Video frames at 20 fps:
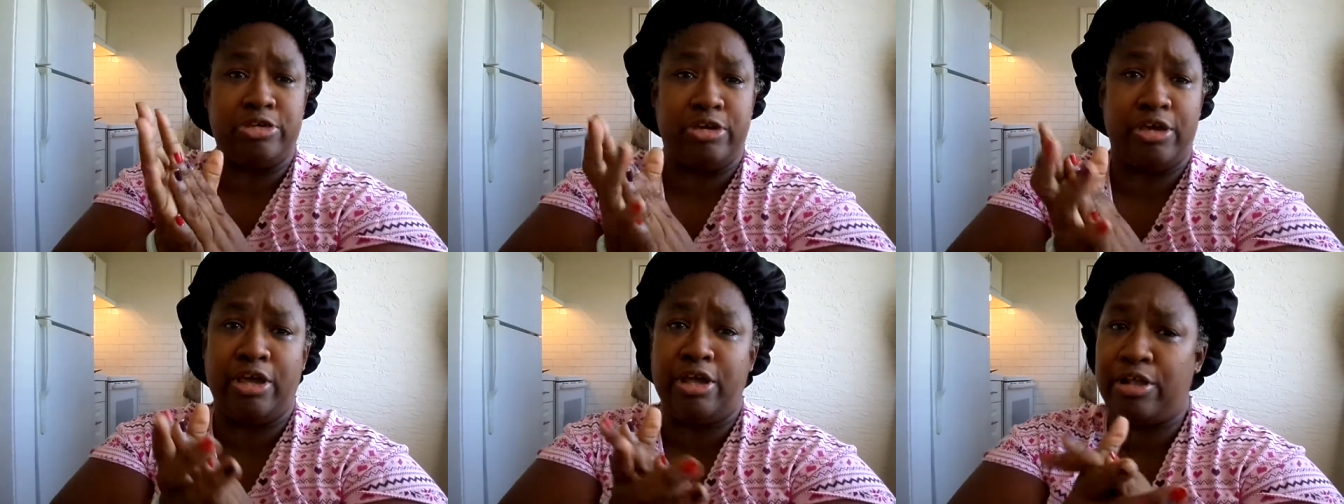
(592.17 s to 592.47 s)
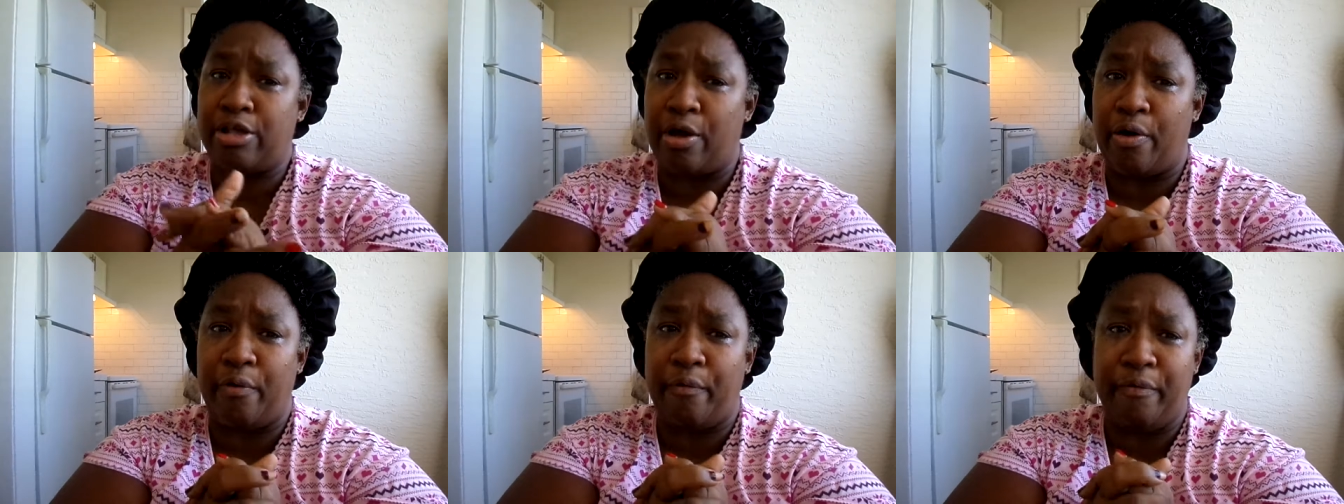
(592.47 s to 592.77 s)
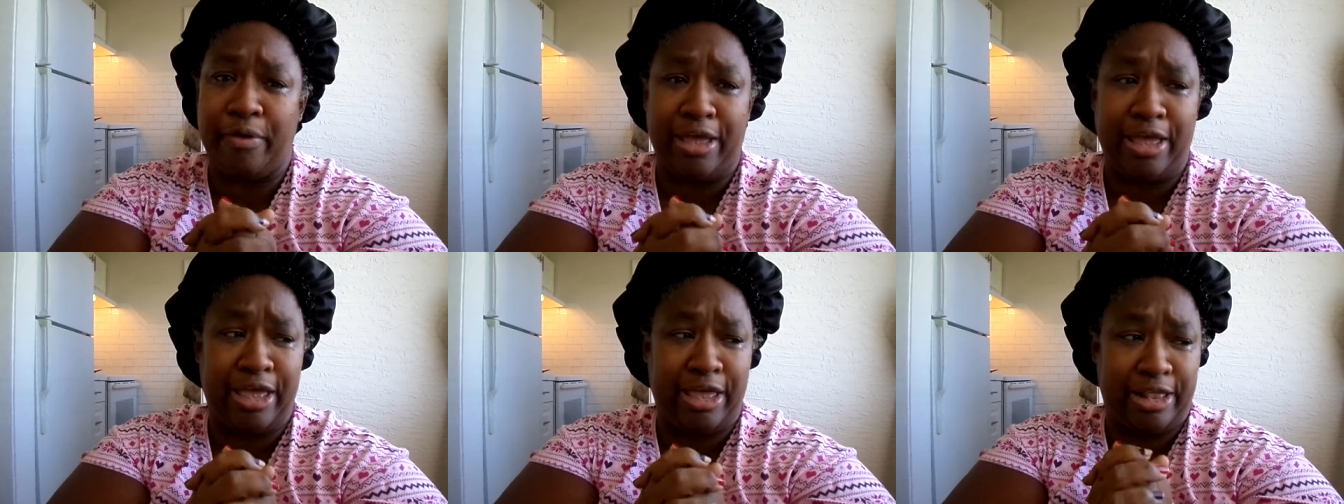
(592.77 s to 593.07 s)
You
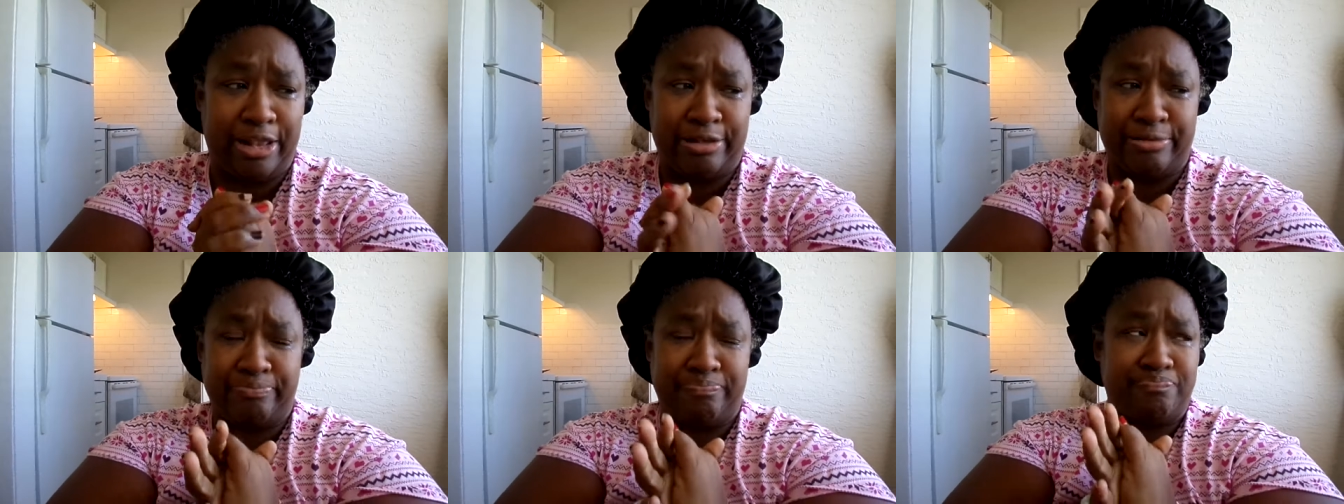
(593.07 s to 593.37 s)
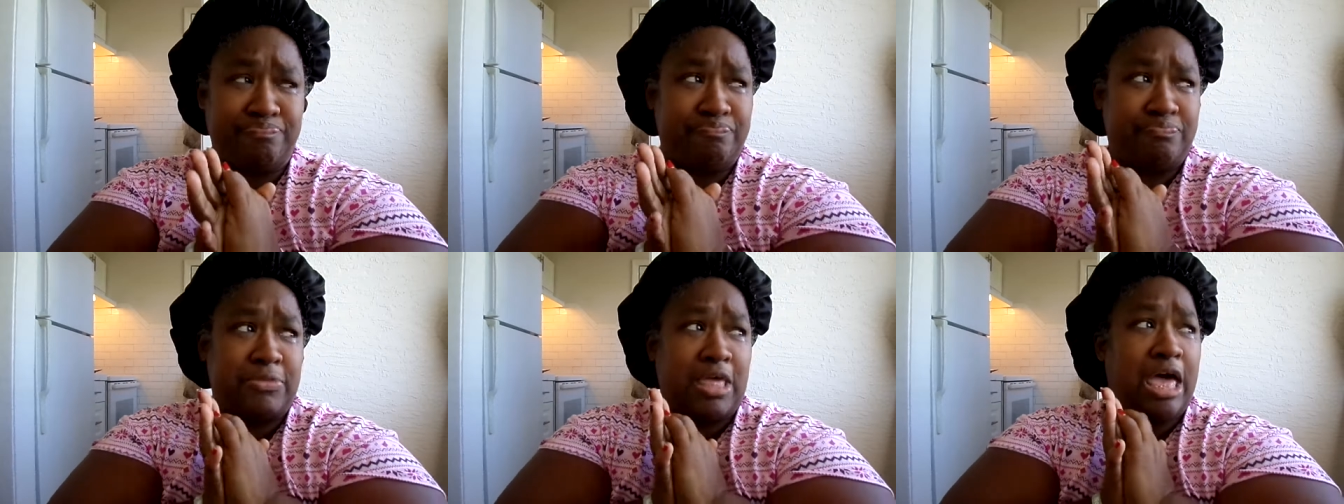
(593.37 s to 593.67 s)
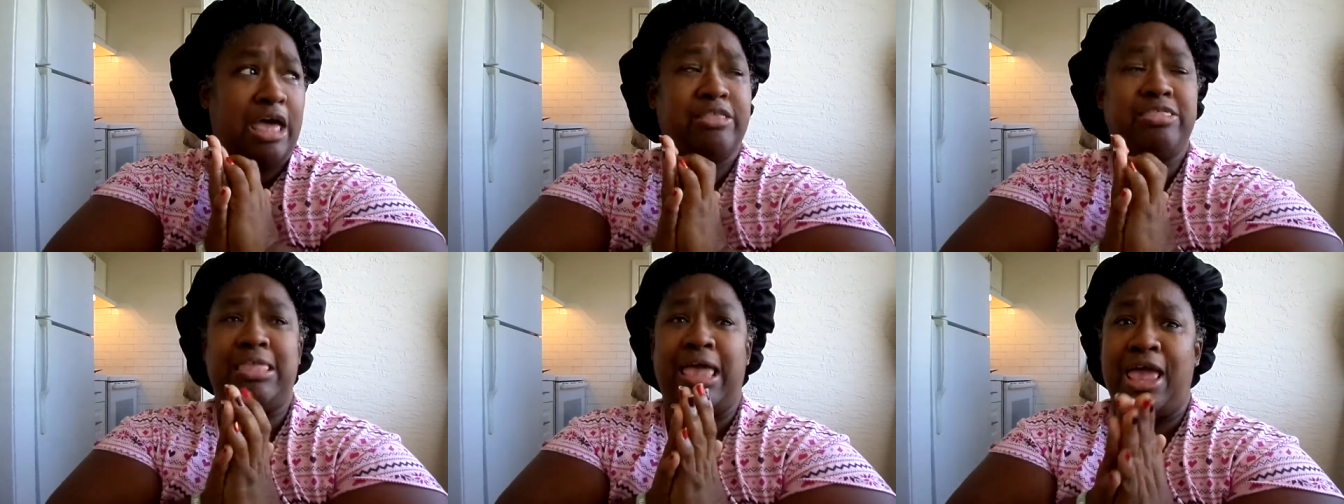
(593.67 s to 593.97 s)
know, and
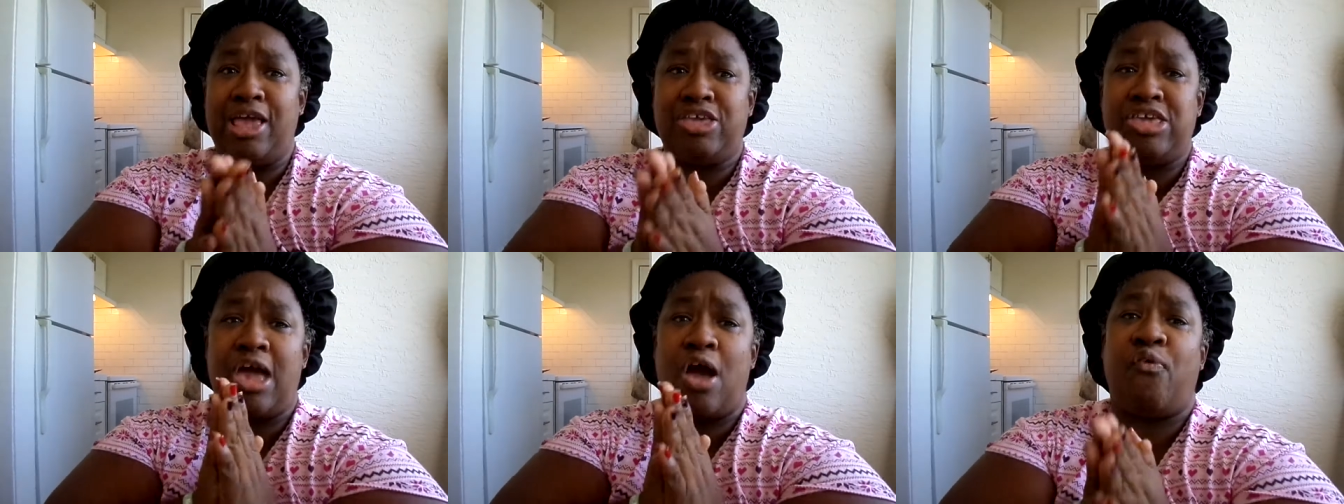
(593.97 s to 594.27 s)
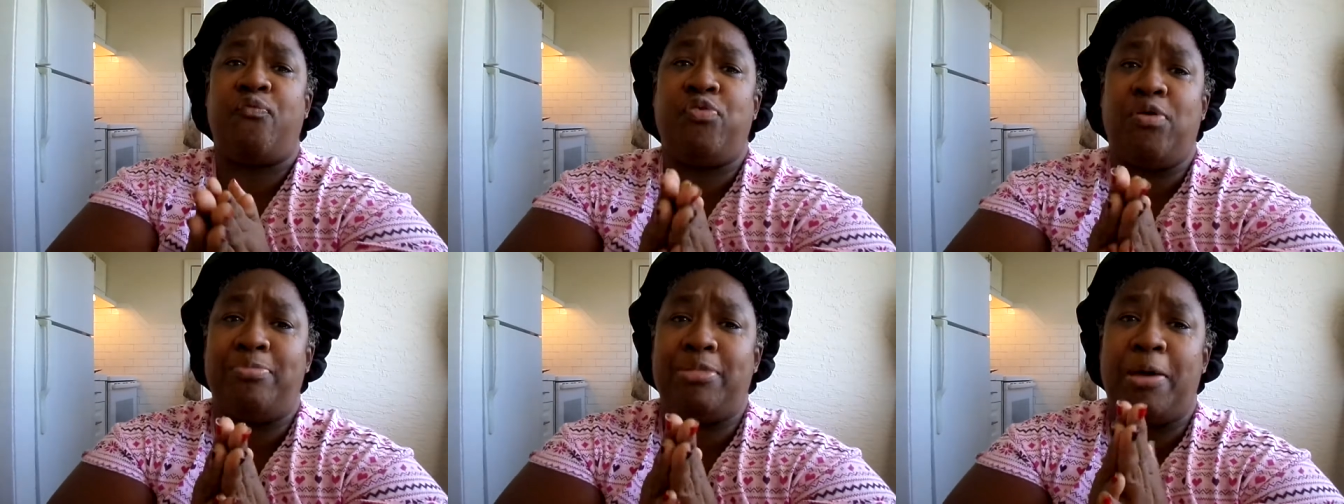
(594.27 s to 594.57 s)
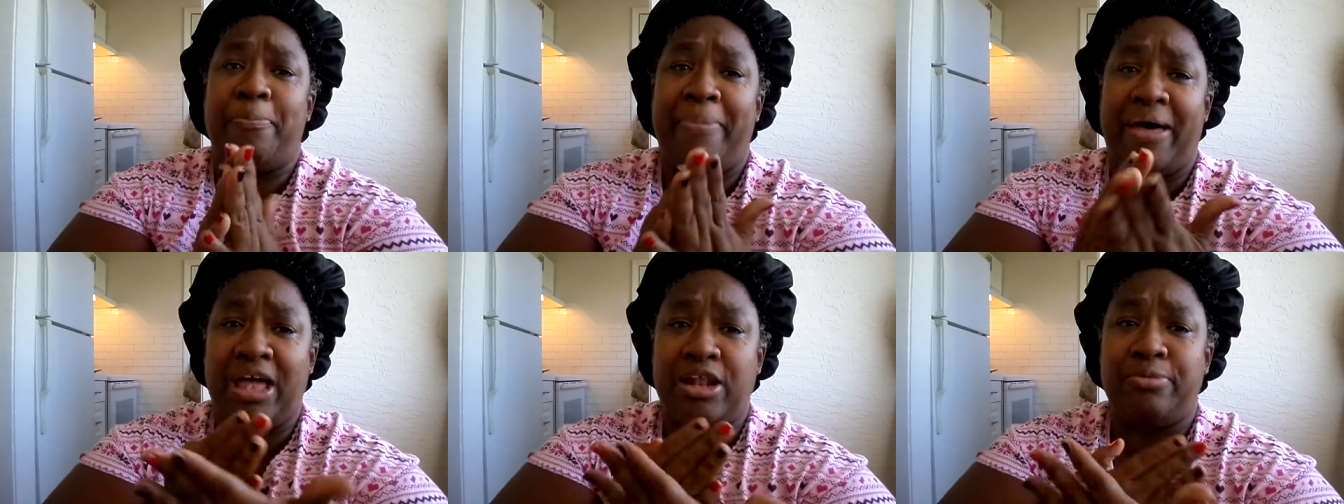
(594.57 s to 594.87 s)
I thank y'all from
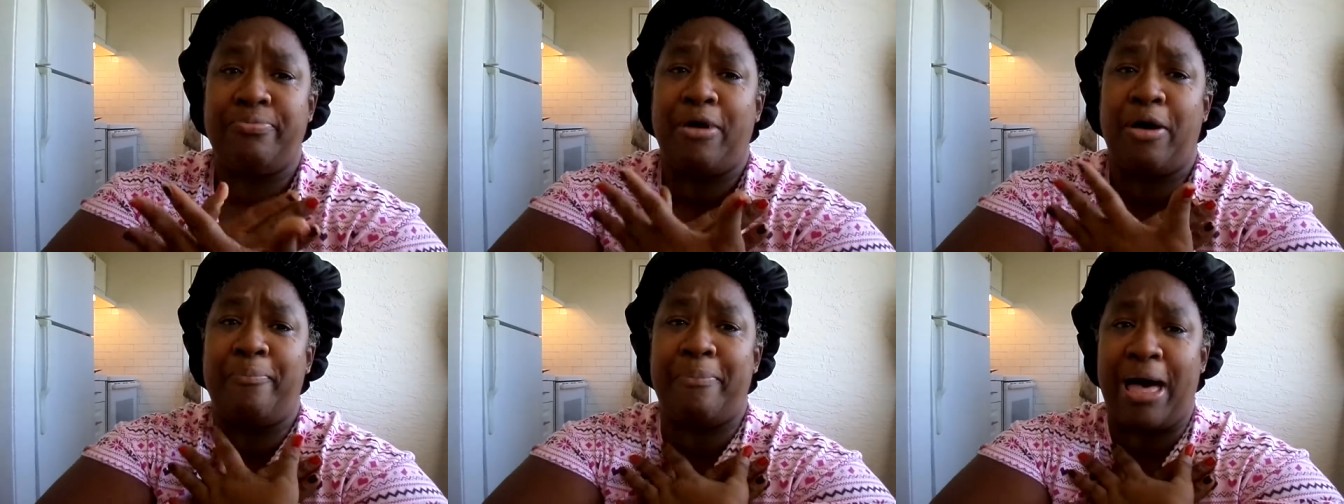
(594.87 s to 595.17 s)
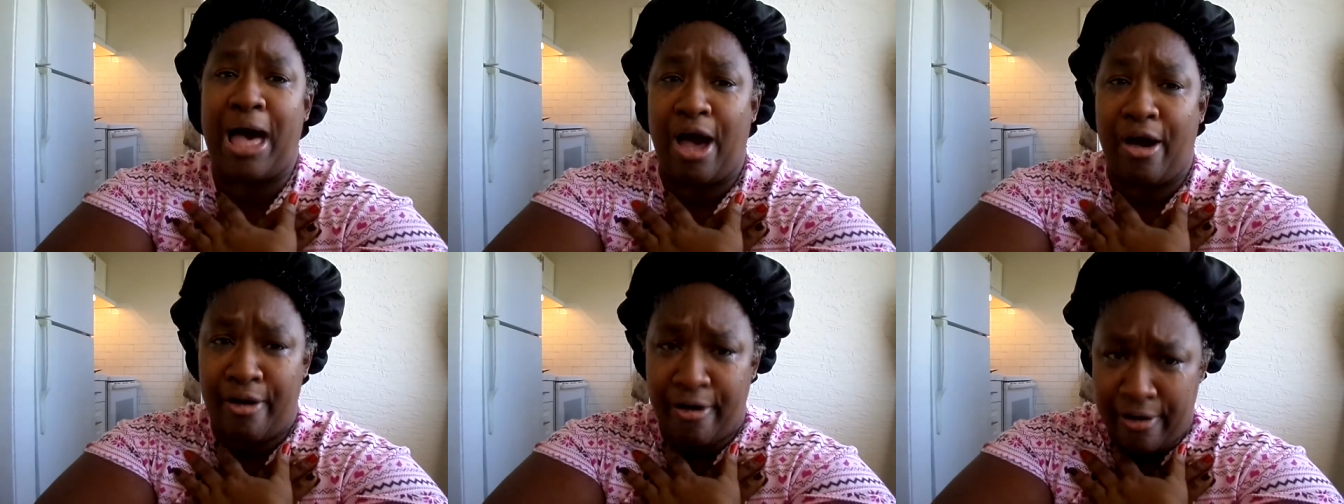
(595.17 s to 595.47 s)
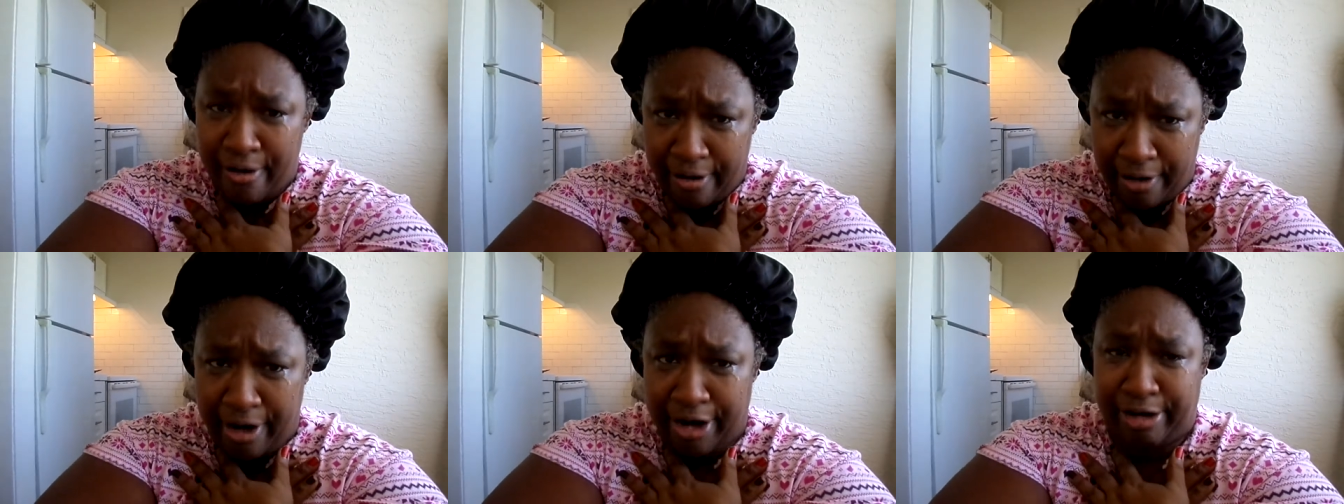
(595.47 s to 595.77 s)
the bottom of my
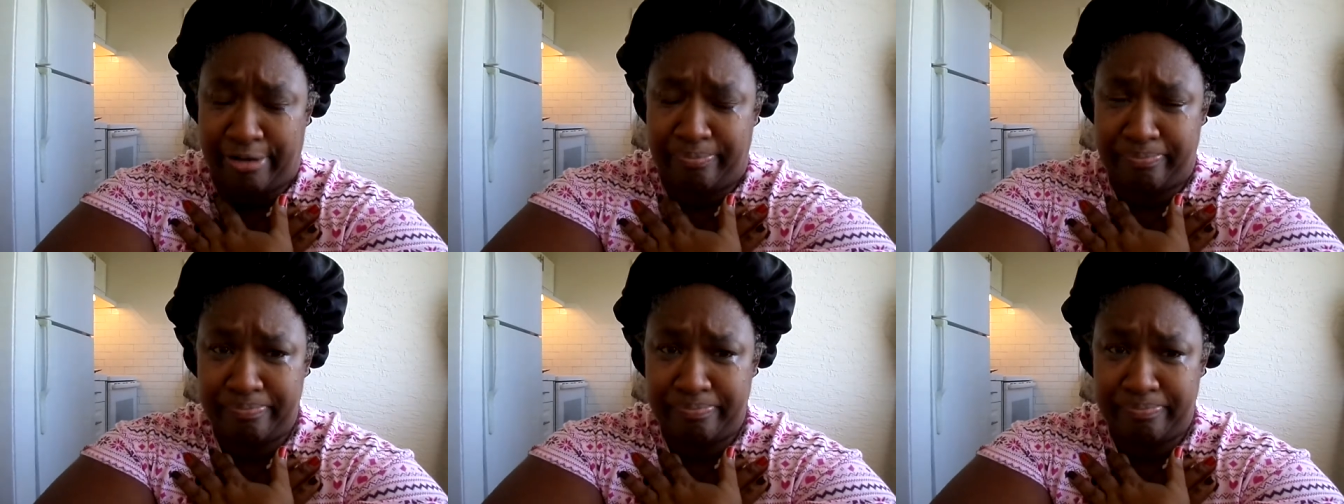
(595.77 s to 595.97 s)
heart.